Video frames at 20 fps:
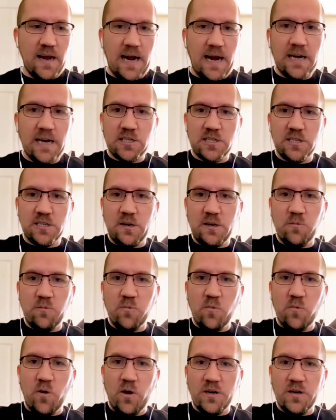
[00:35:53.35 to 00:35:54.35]
actually
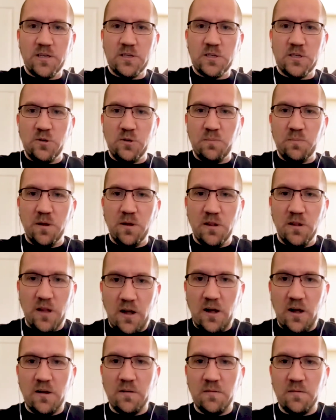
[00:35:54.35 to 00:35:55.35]
want to
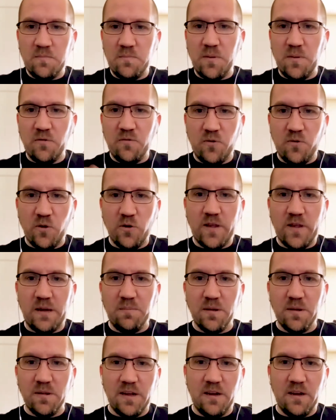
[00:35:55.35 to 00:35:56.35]
belong before they
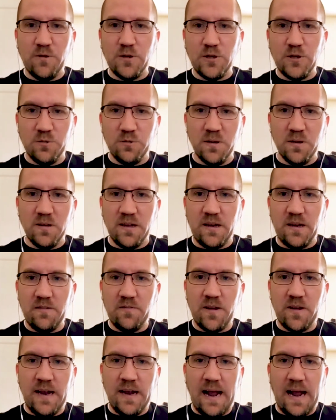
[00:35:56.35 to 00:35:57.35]
believe what you believe.
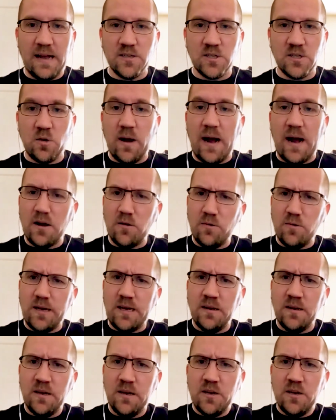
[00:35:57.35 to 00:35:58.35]
And so how do
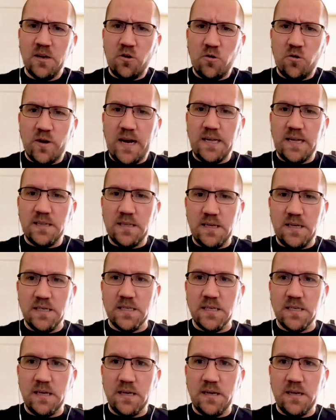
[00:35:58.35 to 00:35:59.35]
we create
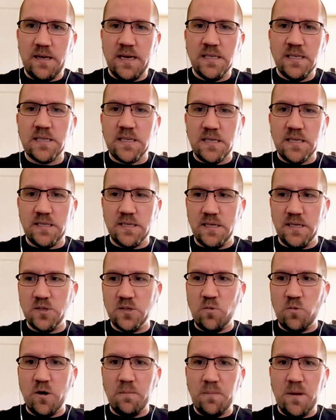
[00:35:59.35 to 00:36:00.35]
these instances
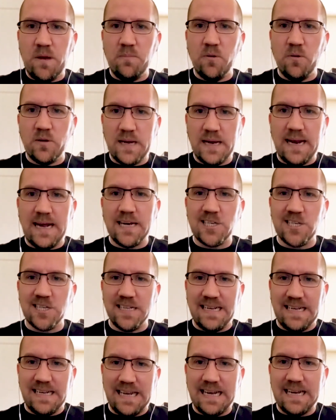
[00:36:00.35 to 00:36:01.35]
where people can
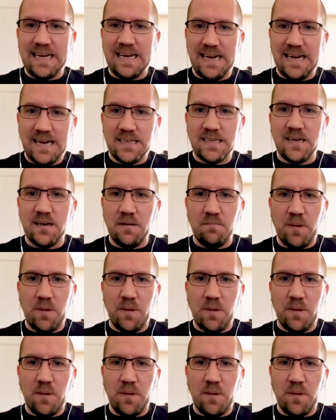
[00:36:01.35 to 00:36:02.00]
actually get connected and